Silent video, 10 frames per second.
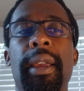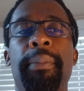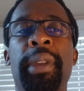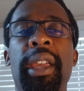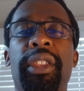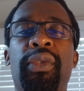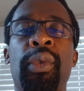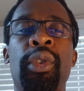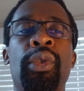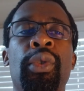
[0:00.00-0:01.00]
be it
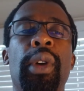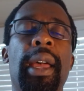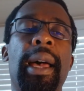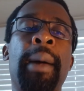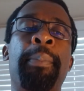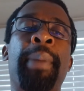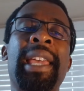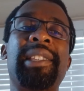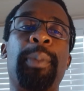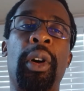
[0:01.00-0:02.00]
through a
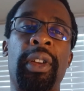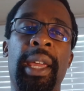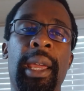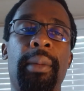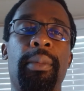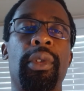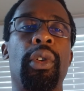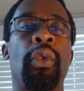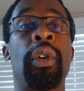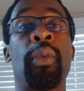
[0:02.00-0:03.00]
baseball game
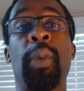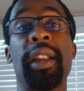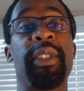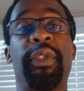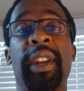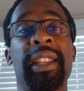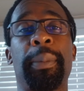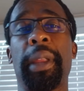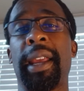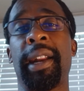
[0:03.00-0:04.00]
or while defending the
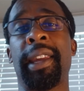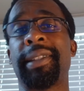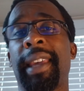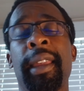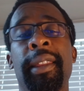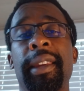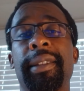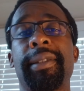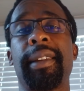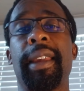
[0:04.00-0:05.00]
planet against
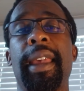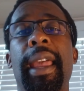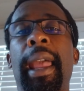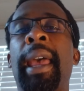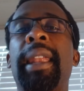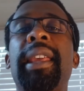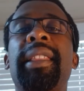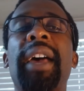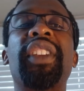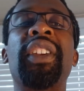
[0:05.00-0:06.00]
aliens. And he
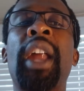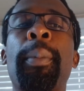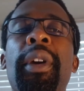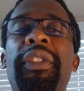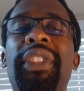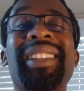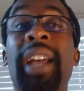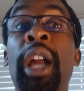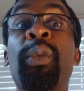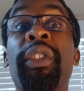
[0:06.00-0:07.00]
left a number of things
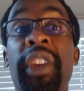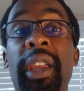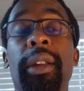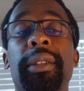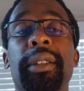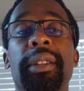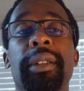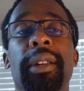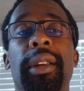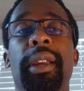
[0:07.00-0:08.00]
unrevealed.
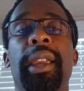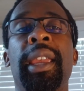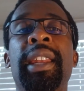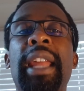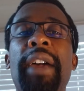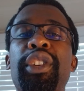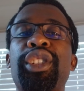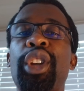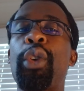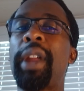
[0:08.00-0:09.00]
He never
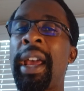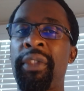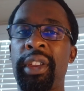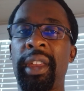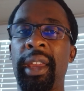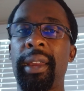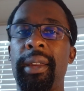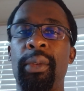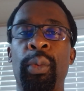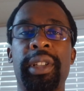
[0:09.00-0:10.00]
showed everything,
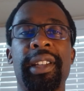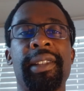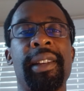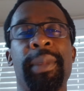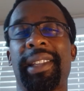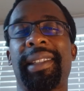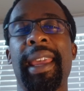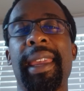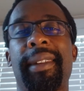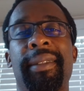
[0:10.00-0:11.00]
which is a
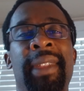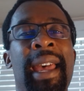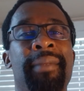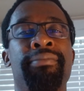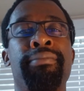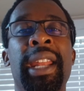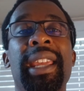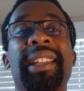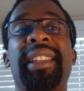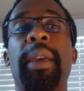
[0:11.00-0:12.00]
mistake that many
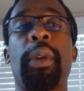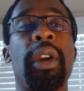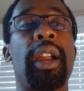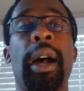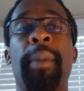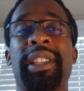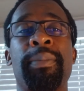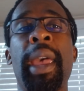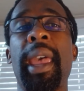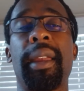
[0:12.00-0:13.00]
contemporary comics
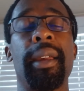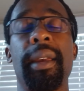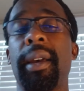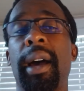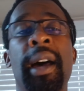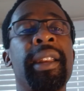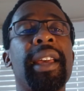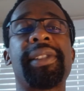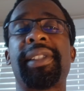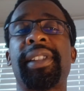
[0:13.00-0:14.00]
make,
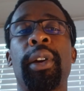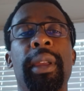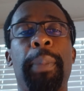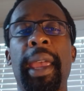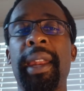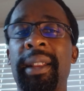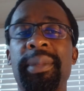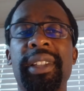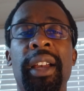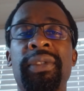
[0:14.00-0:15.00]
unnecessarily painting
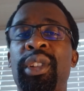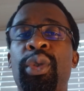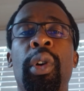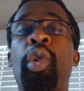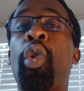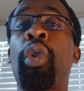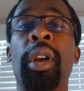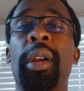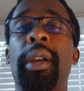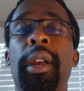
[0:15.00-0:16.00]
themselves into a
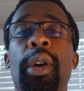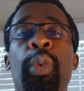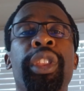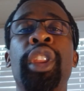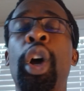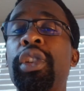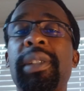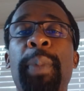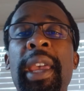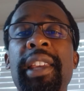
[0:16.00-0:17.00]
corner with no
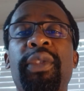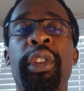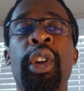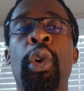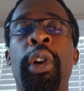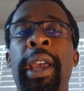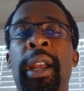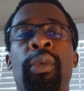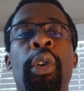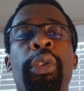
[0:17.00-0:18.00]
space for the
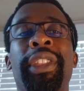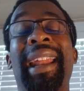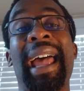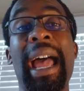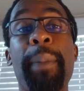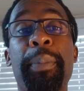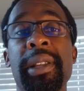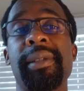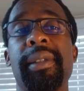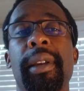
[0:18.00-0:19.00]
organic growth that
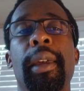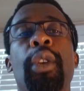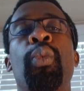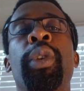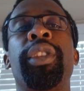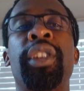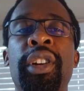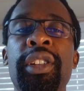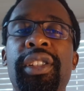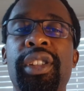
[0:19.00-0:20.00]
happens with
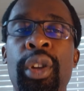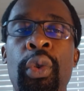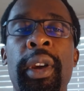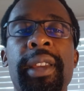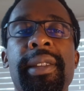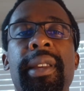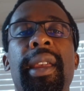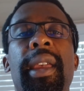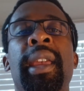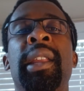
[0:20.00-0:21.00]
good stories
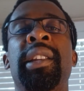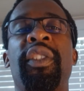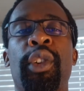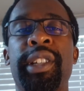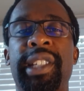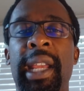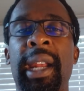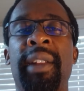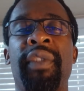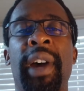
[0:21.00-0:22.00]
in
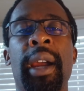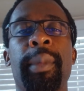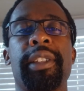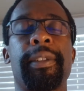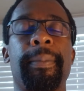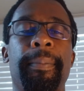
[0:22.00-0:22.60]
differentiated environments.